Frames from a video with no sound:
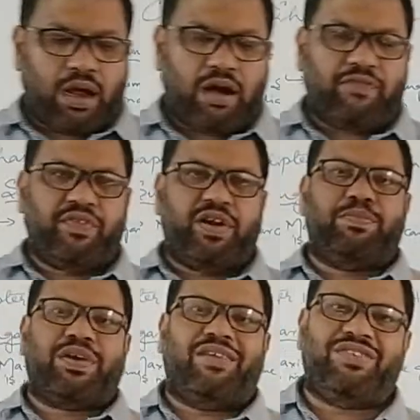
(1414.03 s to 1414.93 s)
after
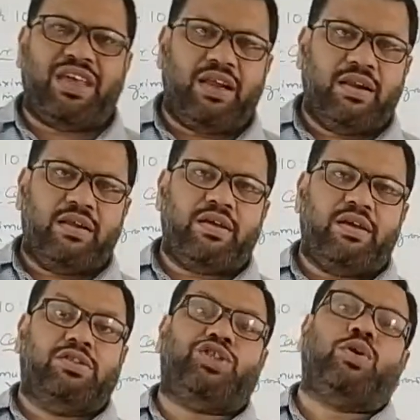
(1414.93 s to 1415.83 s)
Brazil
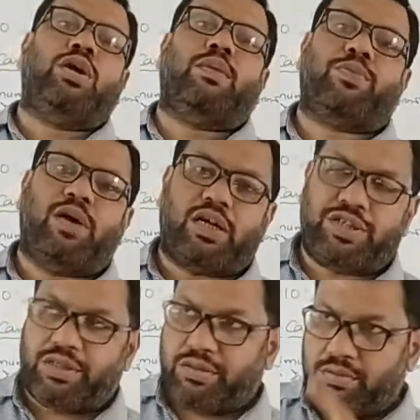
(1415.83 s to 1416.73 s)
in sugar
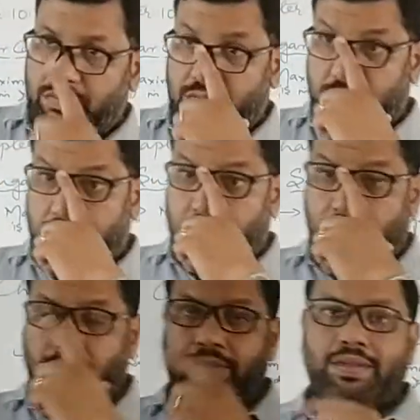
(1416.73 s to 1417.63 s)
production,
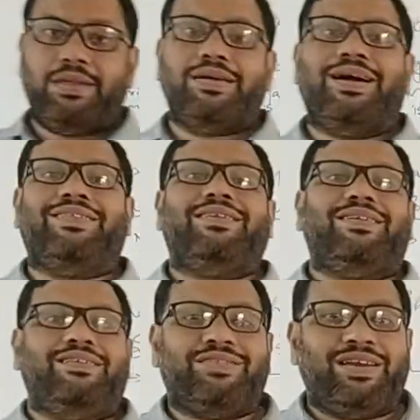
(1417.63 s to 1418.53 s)
and the
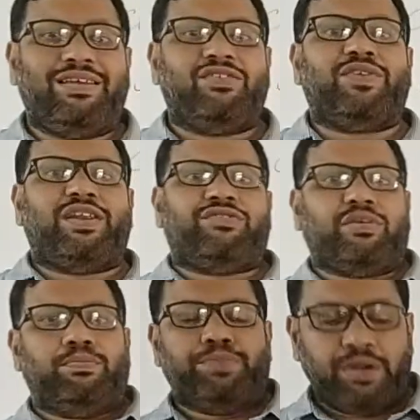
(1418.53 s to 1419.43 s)
reason is very
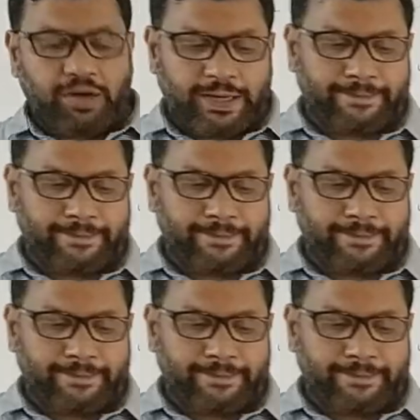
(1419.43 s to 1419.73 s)
simple.